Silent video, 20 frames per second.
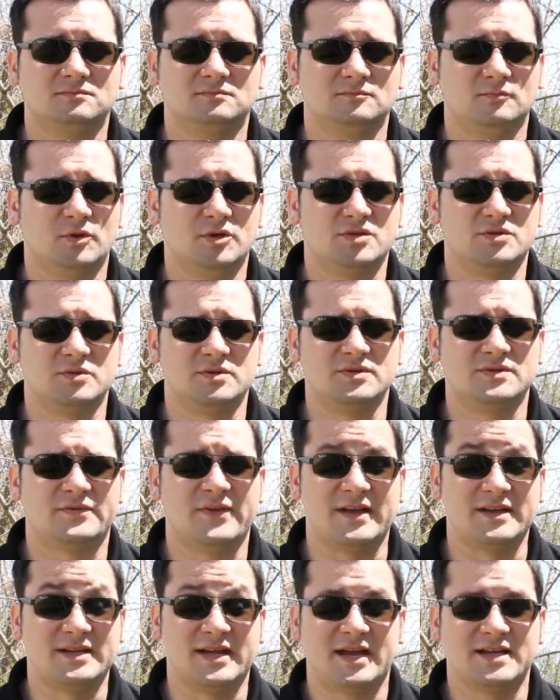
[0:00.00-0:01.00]
which was
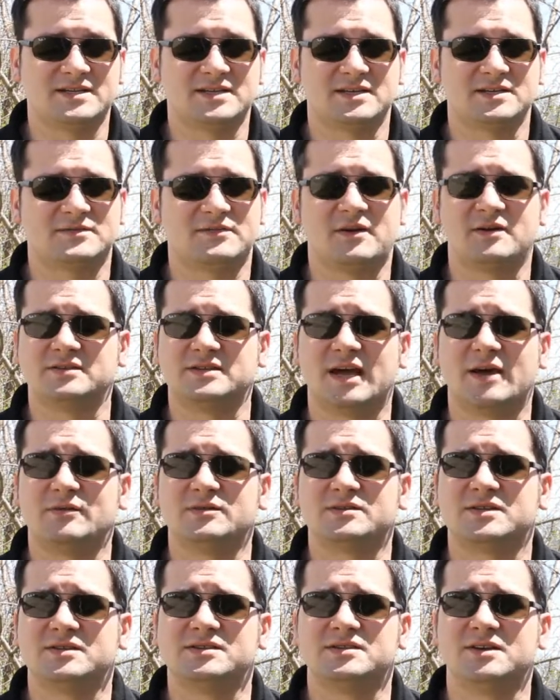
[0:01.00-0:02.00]
fantastic as far as I
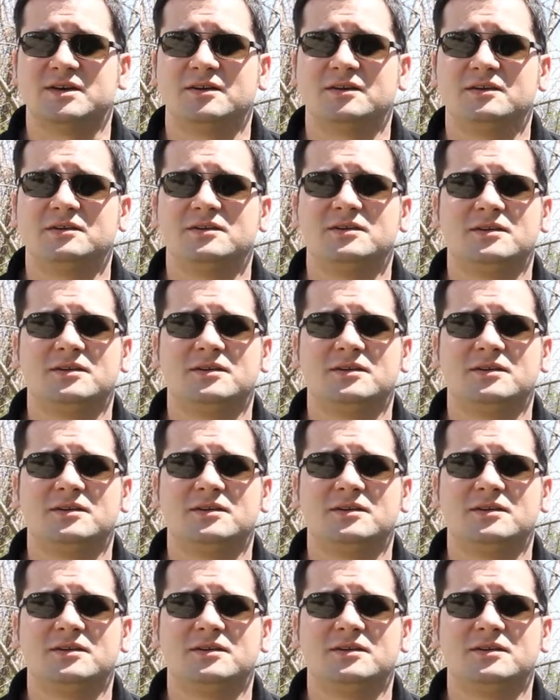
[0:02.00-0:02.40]
was concerned.